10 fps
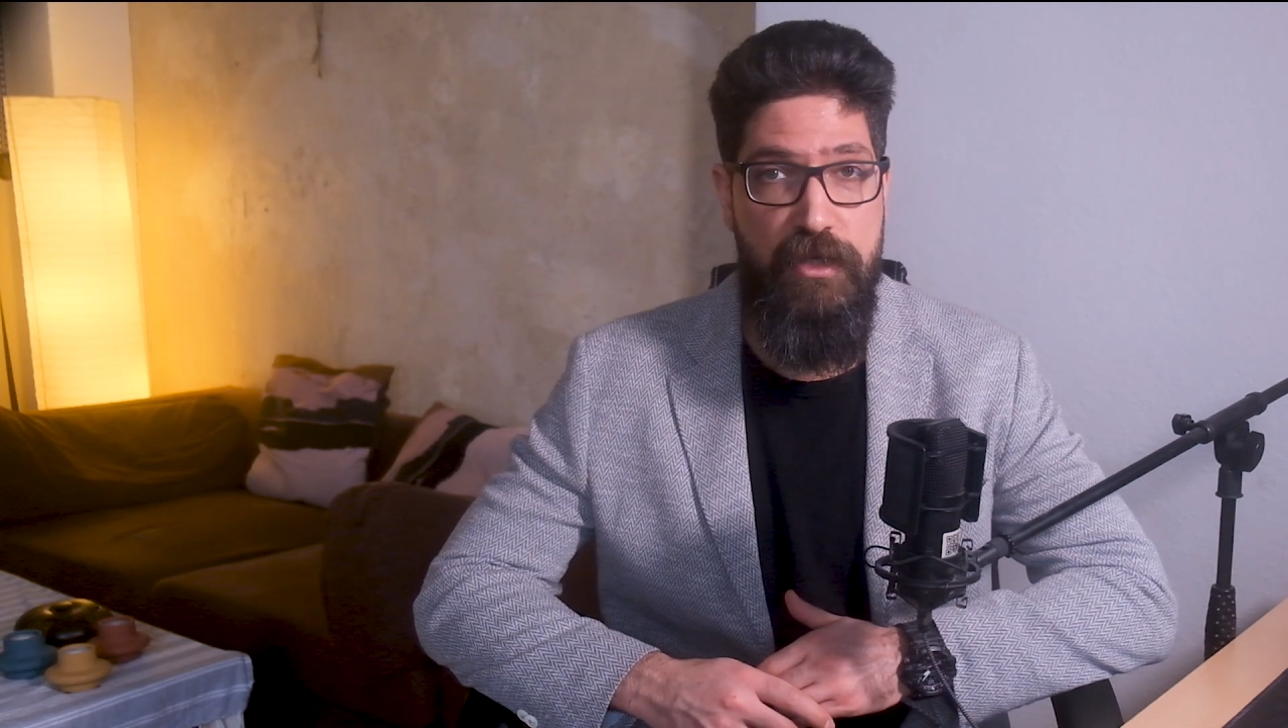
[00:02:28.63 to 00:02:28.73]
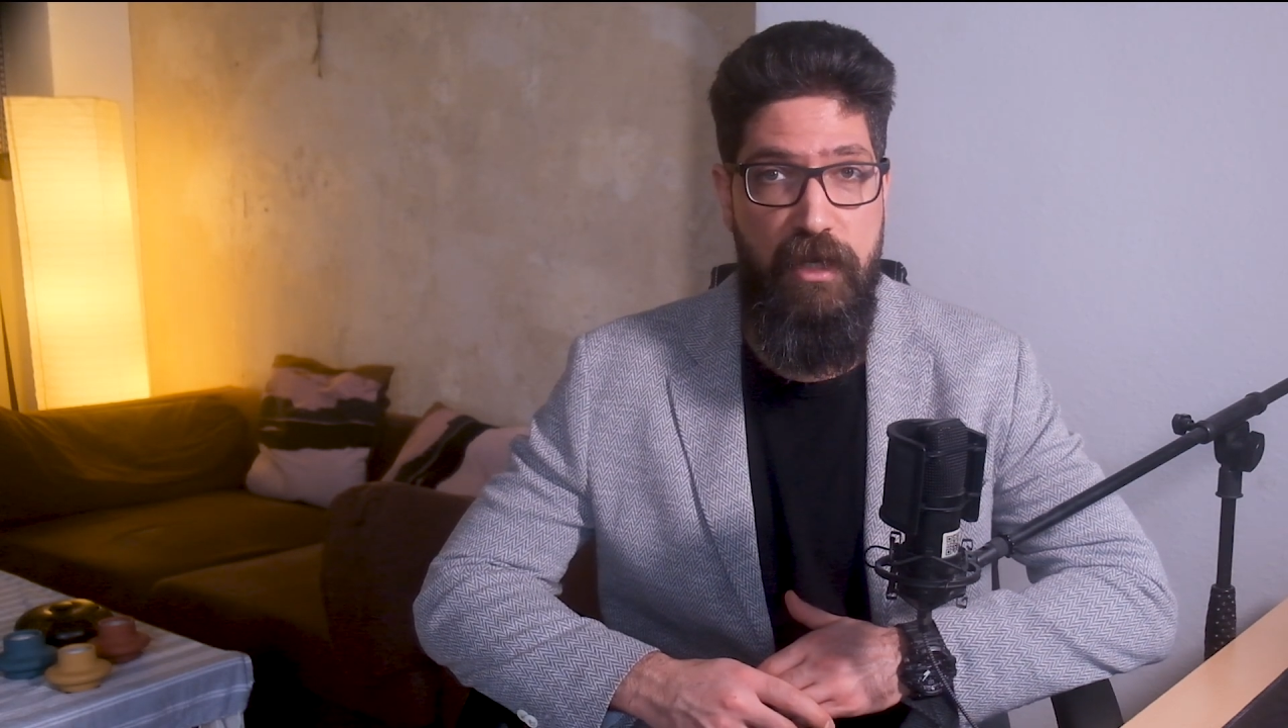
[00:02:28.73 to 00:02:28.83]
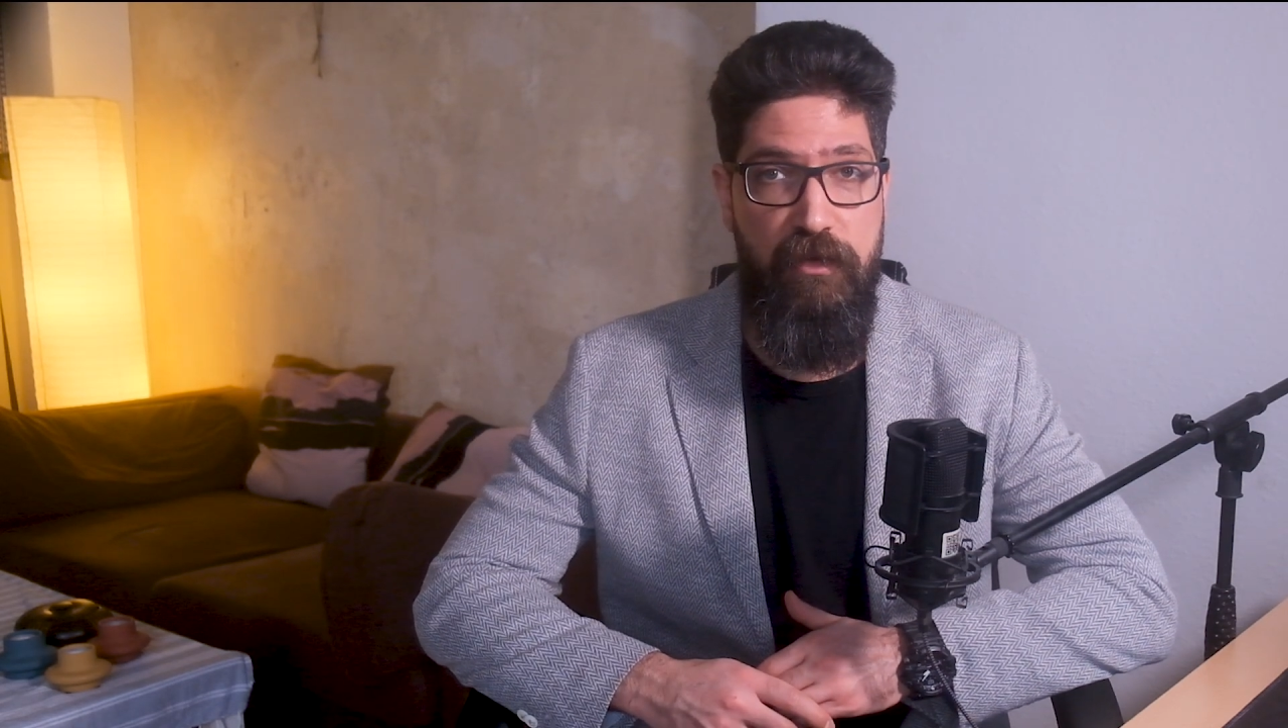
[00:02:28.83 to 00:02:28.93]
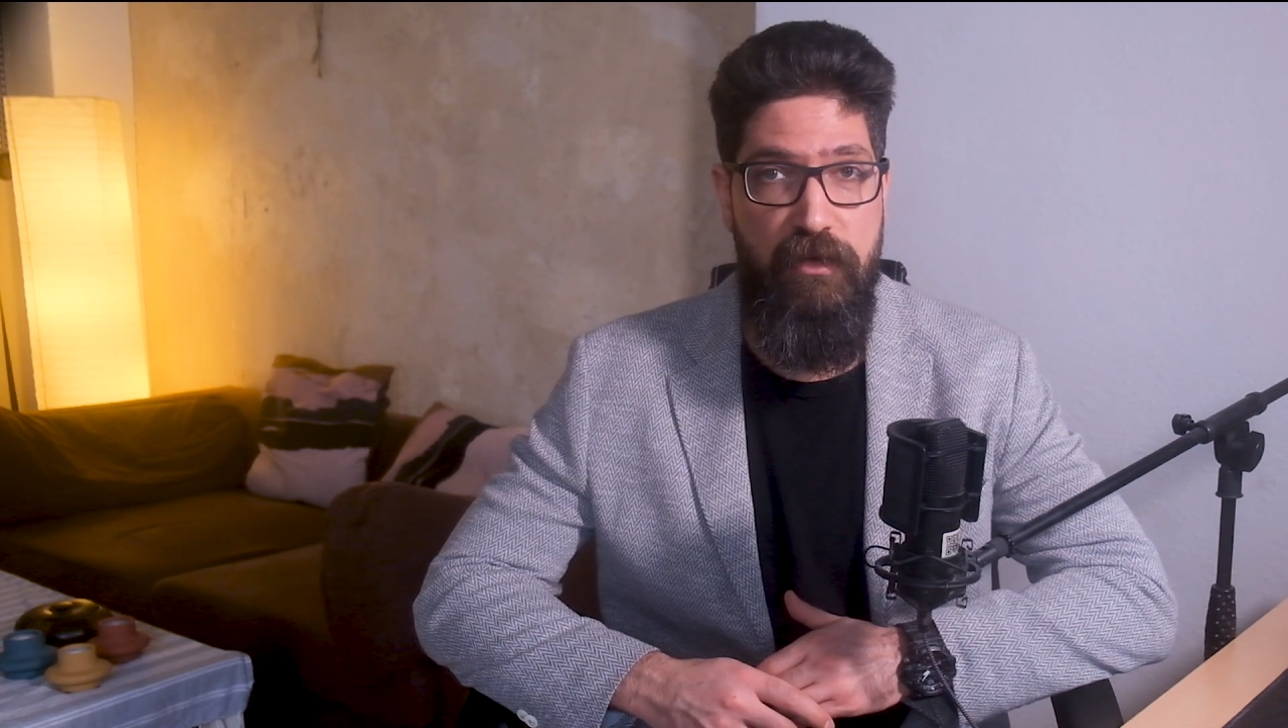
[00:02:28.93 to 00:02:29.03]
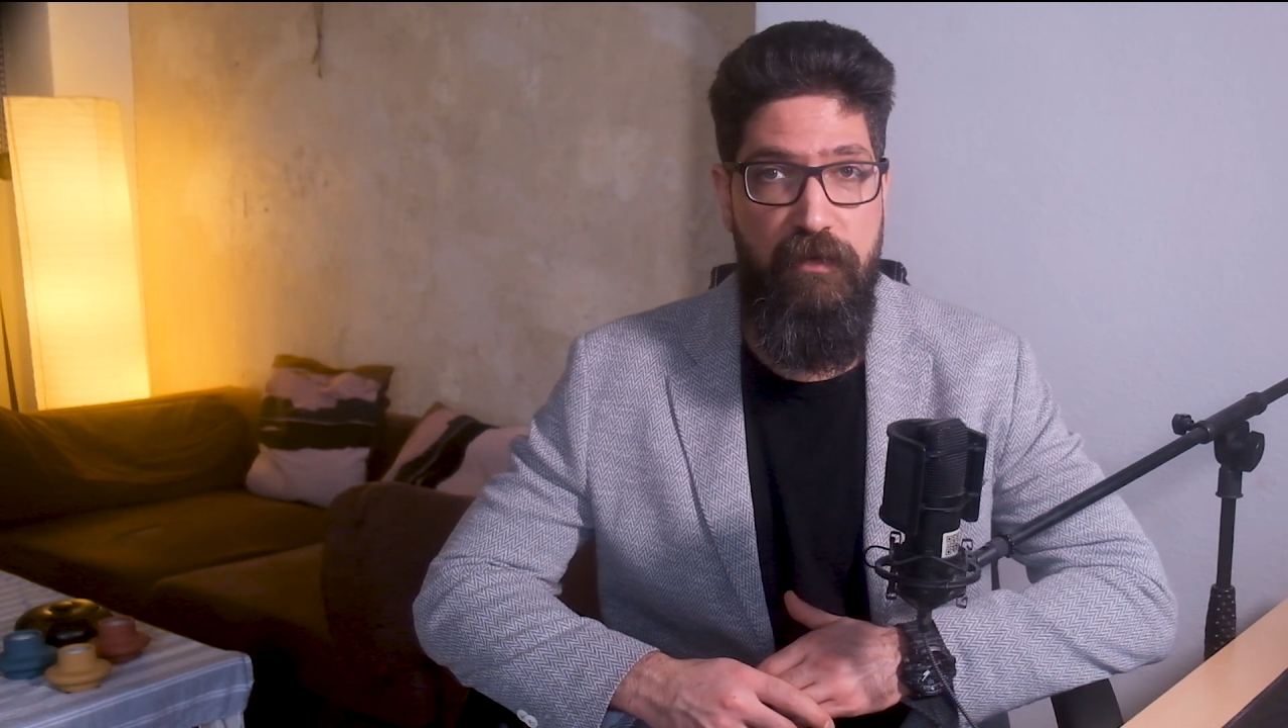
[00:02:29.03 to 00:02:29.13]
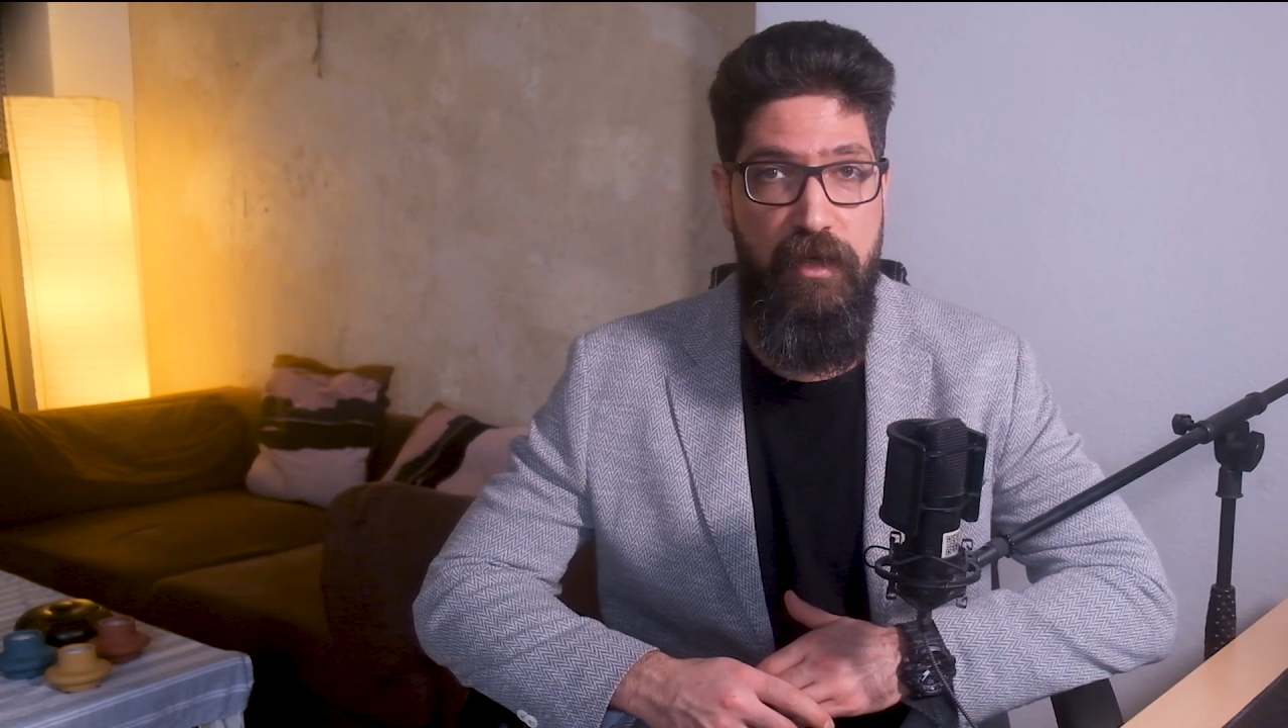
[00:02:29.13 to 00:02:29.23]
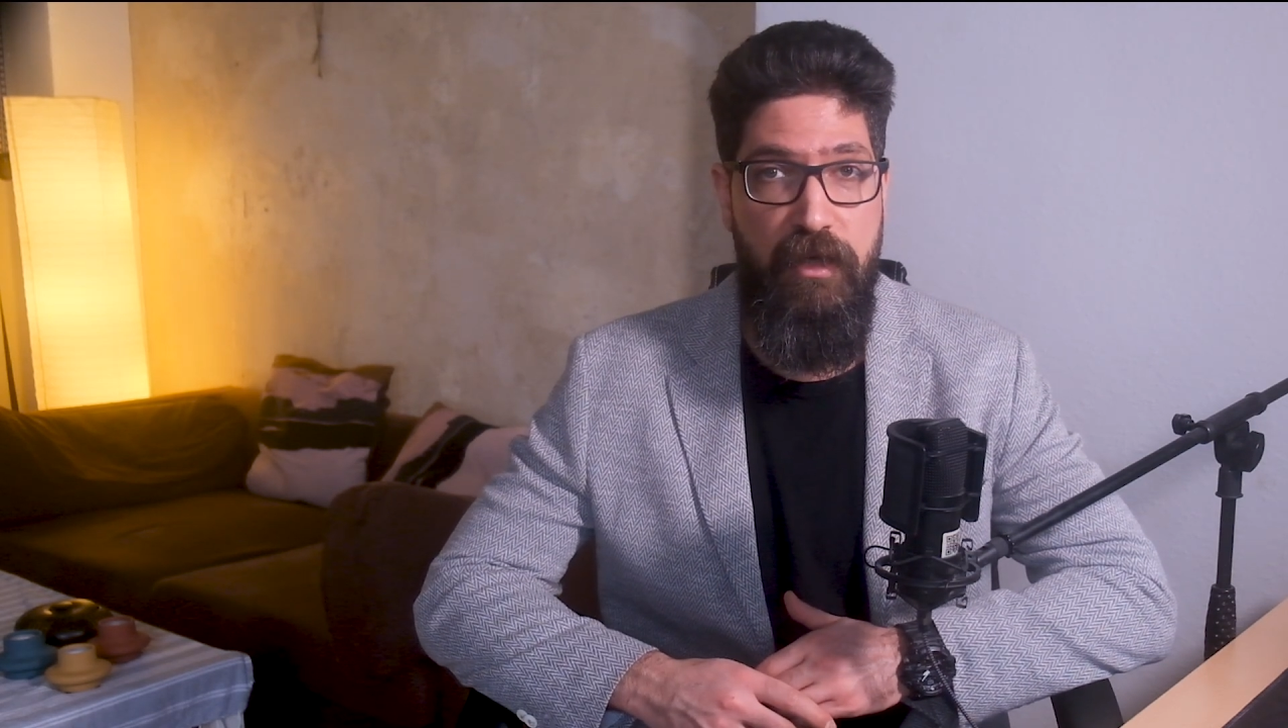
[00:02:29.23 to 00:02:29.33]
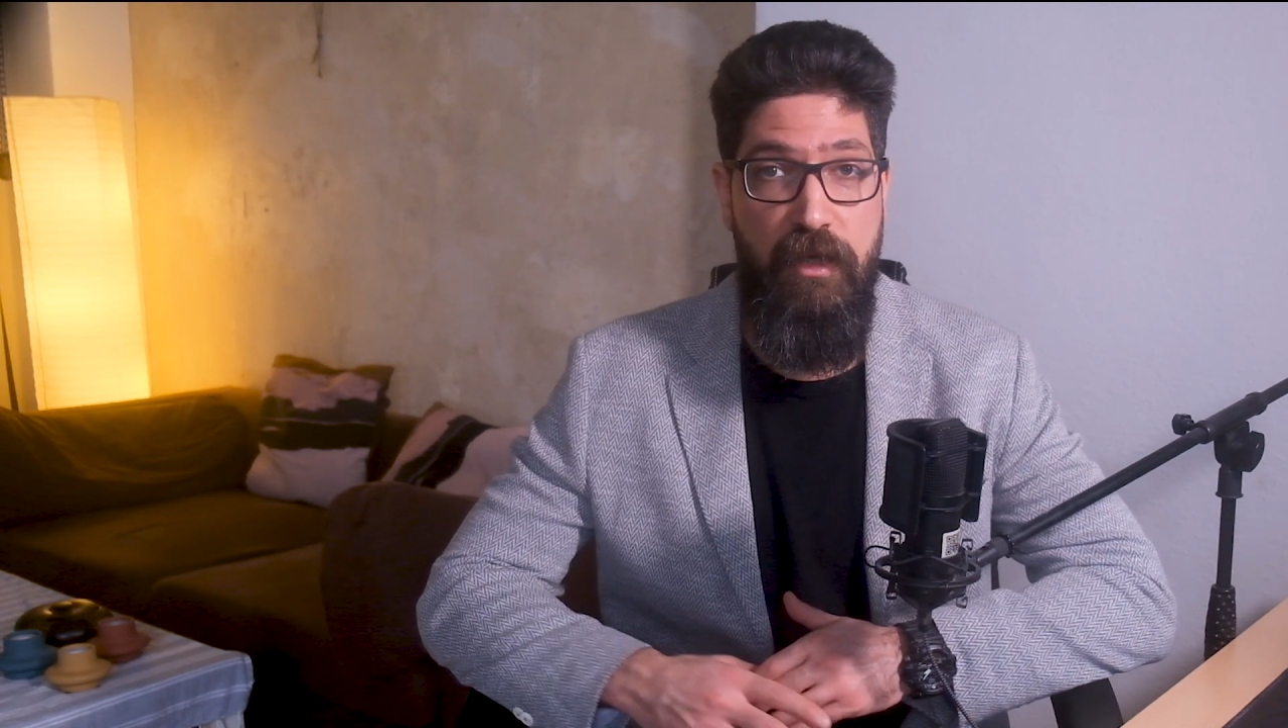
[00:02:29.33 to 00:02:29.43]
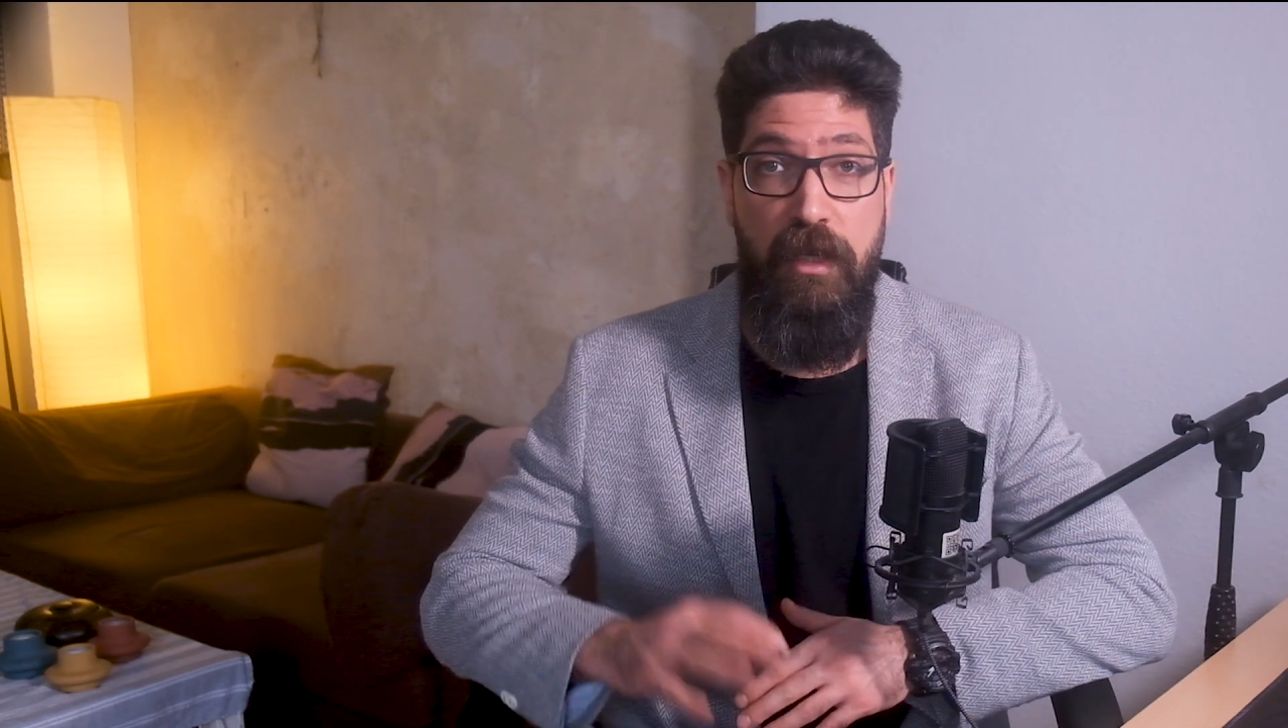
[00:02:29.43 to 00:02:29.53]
chancellery.